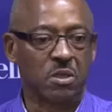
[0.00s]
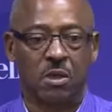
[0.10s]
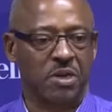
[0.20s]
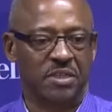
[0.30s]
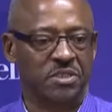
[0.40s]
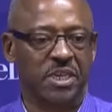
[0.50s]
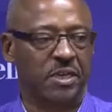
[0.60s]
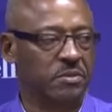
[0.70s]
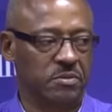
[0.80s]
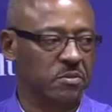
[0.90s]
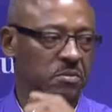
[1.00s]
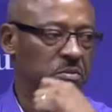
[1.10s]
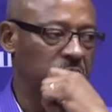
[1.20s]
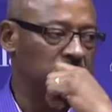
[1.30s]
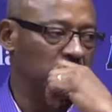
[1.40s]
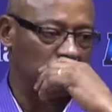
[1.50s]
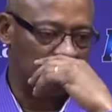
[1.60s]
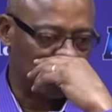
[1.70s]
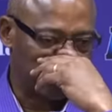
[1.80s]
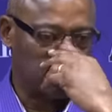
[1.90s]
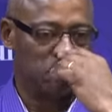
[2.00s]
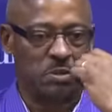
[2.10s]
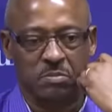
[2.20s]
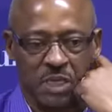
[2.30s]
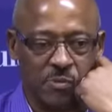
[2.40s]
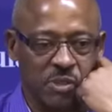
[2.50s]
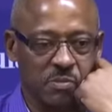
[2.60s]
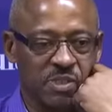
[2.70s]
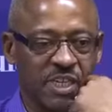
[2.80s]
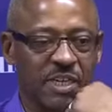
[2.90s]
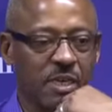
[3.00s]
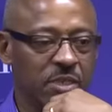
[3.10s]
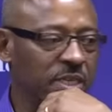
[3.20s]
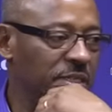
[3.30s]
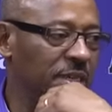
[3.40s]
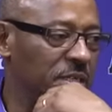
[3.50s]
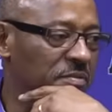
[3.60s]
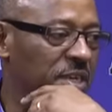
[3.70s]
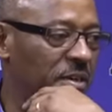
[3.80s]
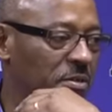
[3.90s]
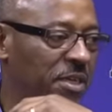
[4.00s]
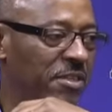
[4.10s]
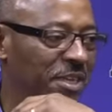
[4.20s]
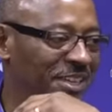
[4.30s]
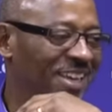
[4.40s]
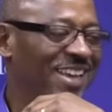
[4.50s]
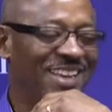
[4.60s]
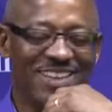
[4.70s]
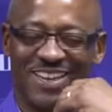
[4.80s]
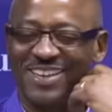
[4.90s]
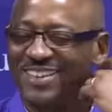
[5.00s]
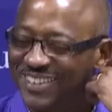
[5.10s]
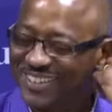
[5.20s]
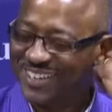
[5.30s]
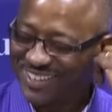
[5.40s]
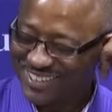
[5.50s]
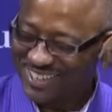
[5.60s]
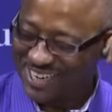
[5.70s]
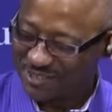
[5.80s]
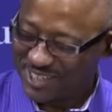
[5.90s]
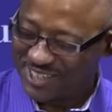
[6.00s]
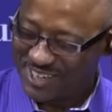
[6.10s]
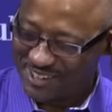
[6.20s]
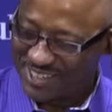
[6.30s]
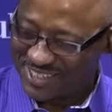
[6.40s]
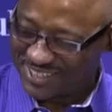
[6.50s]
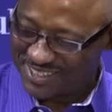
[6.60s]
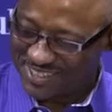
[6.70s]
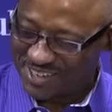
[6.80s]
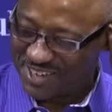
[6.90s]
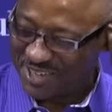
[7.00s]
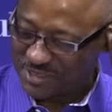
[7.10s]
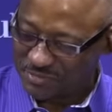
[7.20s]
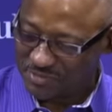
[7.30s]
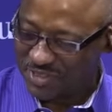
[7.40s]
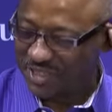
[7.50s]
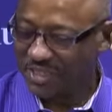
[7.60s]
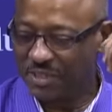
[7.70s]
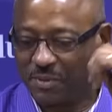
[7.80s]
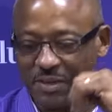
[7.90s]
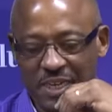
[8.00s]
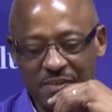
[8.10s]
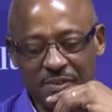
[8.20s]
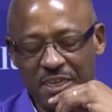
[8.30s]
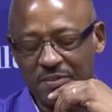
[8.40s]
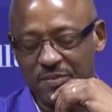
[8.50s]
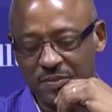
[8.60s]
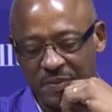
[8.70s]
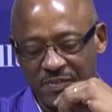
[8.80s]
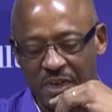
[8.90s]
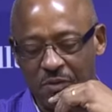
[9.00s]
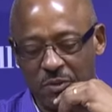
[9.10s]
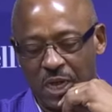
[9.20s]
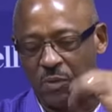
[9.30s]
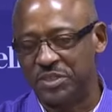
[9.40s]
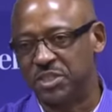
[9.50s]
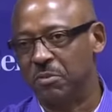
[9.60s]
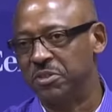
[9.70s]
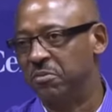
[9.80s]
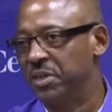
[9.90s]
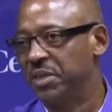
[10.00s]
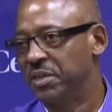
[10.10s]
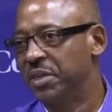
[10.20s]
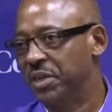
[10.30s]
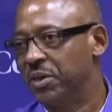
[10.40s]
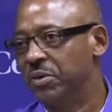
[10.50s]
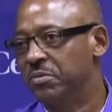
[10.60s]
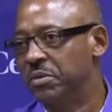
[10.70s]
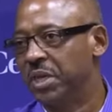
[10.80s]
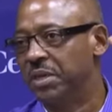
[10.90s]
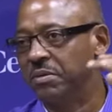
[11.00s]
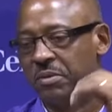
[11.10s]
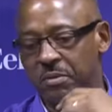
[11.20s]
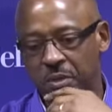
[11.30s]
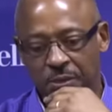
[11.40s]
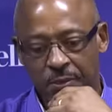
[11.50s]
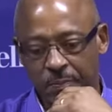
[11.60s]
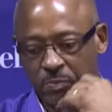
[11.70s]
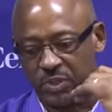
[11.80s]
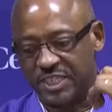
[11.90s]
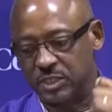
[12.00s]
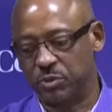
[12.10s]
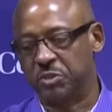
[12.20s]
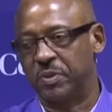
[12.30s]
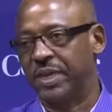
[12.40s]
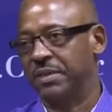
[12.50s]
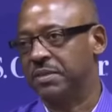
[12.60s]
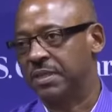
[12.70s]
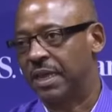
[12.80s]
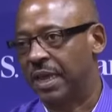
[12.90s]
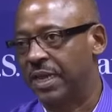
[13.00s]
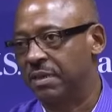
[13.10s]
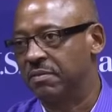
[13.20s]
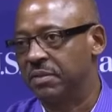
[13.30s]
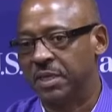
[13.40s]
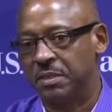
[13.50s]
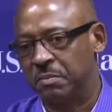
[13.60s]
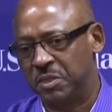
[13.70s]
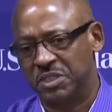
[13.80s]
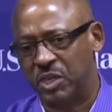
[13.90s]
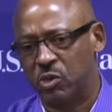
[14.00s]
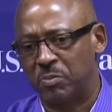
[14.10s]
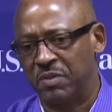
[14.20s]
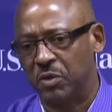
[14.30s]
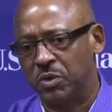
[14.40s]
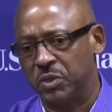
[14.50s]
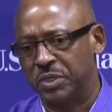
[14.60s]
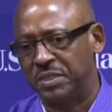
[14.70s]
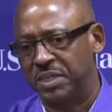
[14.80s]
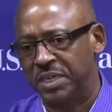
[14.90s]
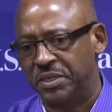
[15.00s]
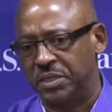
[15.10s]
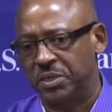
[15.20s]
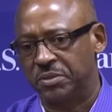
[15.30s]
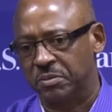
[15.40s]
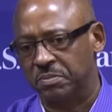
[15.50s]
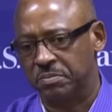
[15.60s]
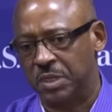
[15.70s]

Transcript: No, not yet. No. But I wouldn't tell y'all that. I love y'all. I ain't tell y'all that. Nah. No, they've always come to me, you know, and that's the respect that I have. And because they know I'm never going to do anything to hurt them.